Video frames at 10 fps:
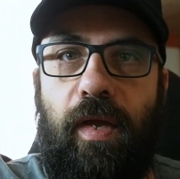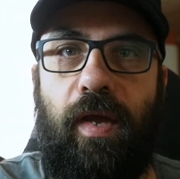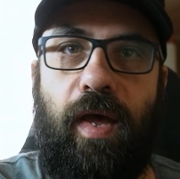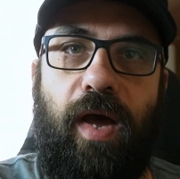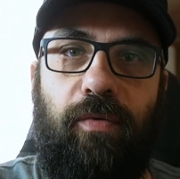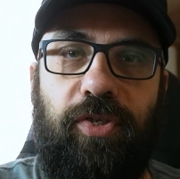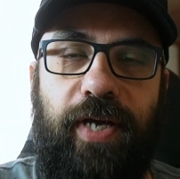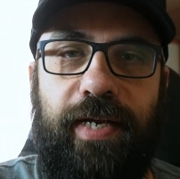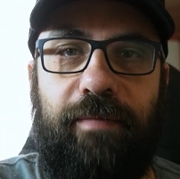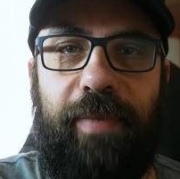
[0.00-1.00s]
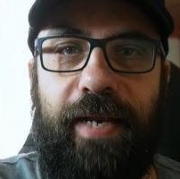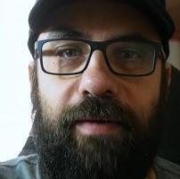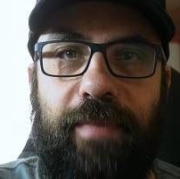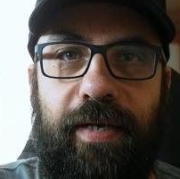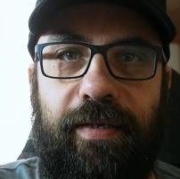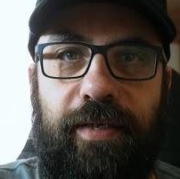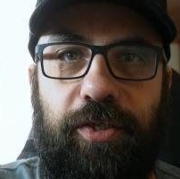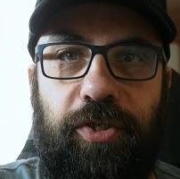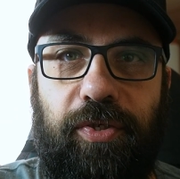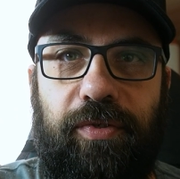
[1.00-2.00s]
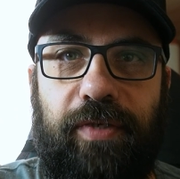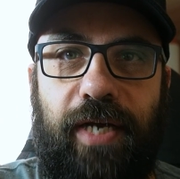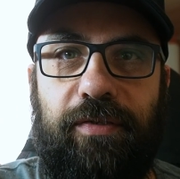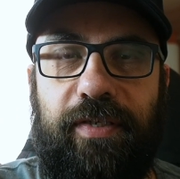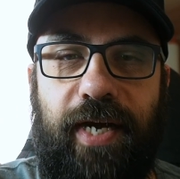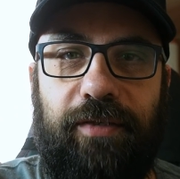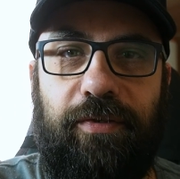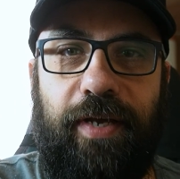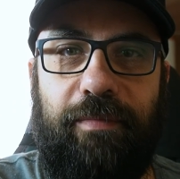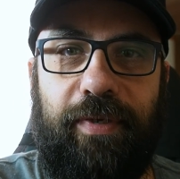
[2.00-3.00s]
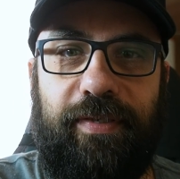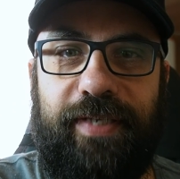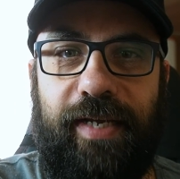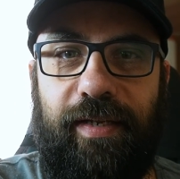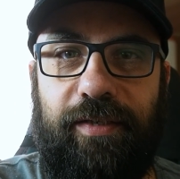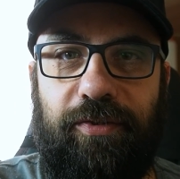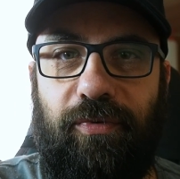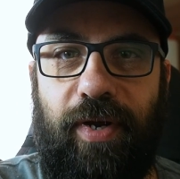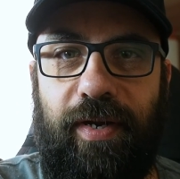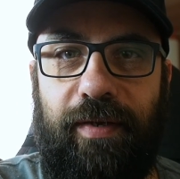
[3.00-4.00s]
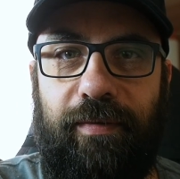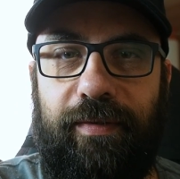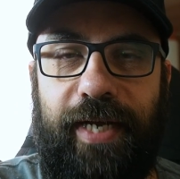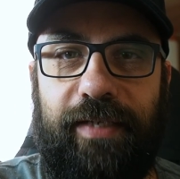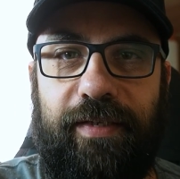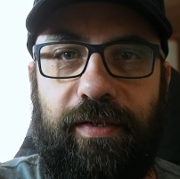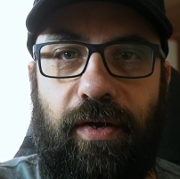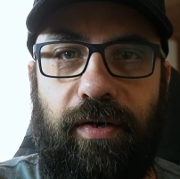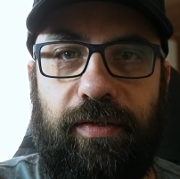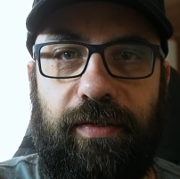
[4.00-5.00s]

I was kind of planning making this shoot outside today, but sadly it's raining cats and dogs,